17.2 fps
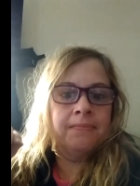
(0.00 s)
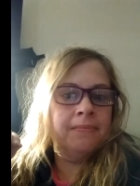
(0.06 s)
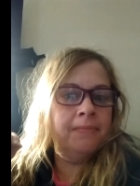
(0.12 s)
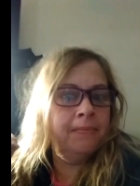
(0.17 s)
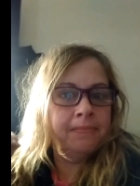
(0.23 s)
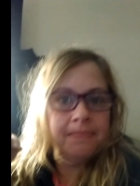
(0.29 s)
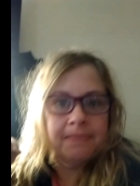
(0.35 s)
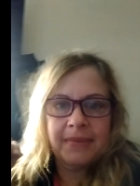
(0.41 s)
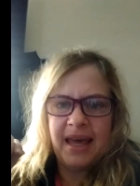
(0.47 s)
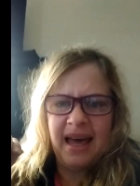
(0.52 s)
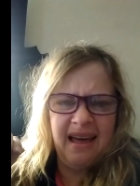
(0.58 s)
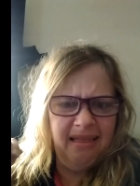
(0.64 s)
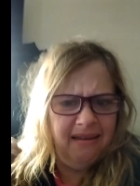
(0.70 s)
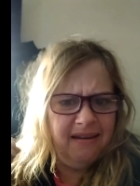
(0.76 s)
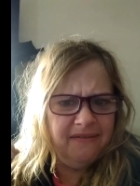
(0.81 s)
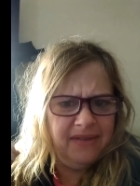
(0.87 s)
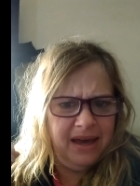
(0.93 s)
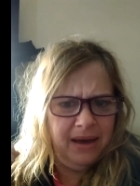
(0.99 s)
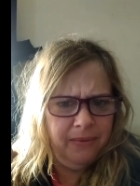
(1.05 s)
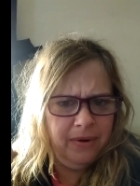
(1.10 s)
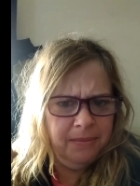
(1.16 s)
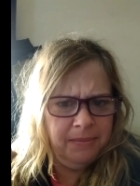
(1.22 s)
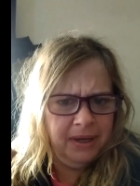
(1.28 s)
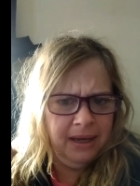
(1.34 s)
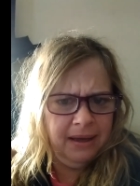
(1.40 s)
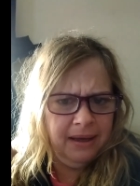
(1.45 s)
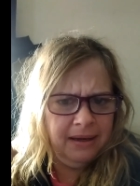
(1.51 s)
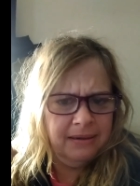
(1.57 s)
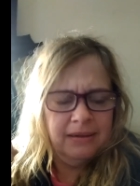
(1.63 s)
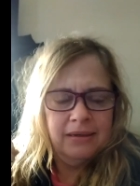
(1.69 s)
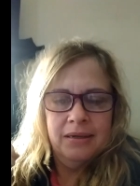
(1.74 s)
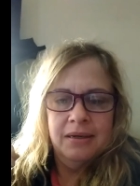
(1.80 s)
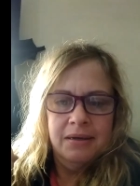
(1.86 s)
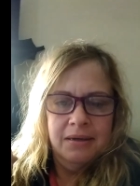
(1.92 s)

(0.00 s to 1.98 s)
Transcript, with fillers: Mm, I love that woman.